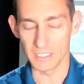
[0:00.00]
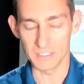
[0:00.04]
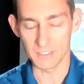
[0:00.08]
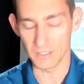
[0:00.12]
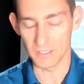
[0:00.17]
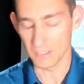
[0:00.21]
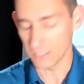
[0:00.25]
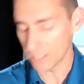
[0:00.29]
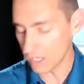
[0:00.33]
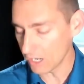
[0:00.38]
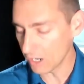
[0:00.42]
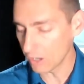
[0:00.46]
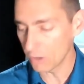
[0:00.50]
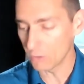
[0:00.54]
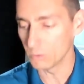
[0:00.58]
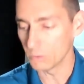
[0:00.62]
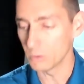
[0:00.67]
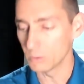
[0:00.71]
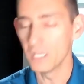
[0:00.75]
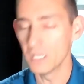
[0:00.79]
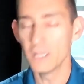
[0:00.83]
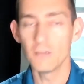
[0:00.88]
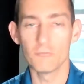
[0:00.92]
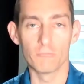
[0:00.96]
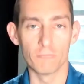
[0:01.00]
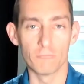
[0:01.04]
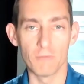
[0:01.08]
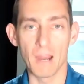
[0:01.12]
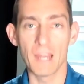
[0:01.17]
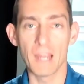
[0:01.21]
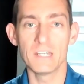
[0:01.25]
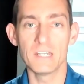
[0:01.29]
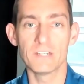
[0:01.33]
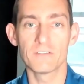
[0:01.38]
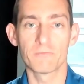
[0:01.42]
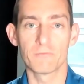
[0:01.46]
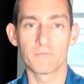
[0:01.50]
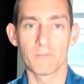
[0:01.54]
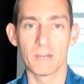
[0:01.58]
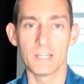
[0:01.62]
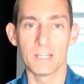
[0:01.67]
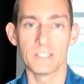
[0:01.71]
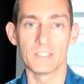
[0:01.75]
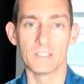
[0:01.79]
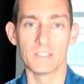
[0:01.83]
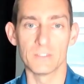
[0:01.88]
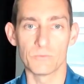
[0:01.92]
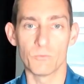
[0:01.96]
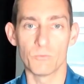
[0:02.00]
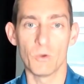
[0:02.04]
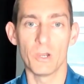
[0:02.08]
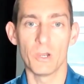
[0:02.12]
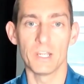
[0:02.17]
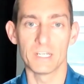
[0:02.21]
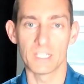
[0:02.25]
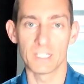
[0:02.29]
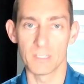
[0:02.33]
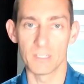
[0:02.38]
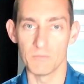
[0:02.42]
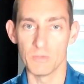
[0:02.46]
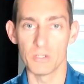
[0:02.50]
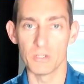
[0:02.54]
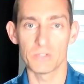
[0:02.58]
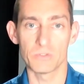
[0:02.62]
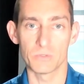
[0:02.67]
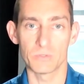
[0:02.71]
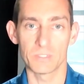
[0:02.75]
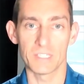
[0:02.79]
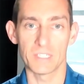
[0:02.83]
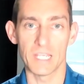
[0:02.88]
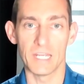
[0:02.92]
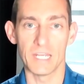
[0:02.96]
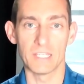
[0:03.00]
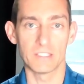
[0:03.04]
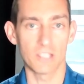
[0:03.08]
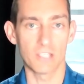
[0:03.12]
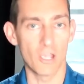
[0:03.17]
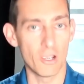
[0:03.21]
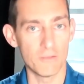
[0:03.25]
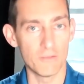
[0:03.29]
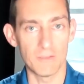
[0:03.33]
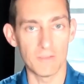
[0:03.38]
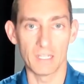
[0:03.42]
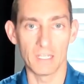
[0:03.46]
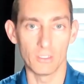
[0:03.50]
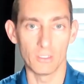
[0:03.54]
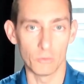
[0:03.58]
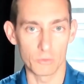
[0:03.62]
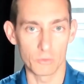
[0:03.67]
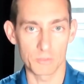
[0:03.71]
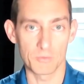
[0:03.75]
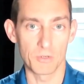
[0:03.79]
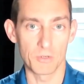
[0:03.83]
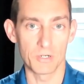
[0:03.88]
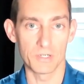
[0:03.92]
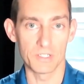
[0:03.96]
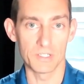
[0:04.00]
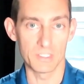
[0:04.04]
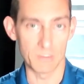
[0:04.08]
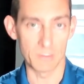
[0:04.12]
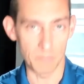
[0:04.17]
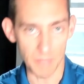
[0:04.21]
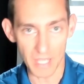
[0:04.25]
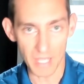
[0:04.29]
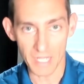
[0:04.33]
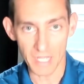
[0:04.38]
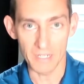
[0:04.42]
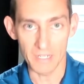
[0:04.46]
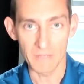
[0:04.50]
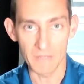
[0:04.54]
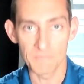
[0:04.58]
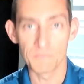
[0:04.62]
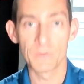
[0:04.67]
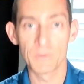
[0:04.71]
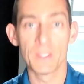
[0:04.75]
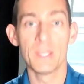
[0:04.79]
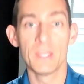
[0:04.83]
There's a whole range of reasons why in commercial settings, overhead launch monitors are better.